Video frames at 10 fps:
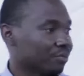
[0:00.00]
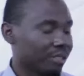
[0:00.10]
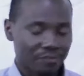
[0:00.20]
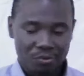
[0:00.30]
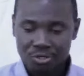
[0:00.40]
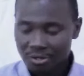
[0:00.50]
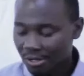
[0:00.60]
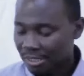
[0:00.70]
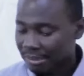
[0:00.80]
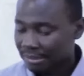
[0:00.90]
if not
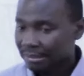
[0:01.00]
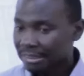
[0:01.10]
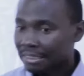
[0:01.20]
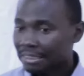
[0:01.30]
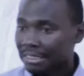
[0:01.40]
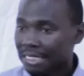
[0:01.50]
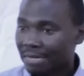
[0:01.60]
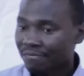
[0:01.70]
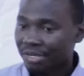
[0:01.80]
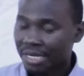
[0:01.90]
all, that
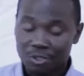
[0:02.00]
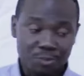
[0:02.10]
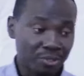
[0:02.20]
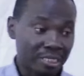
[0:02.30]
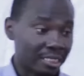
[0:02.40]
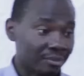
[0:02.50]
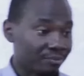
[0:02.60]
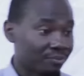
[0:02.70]
I'm very outspoken.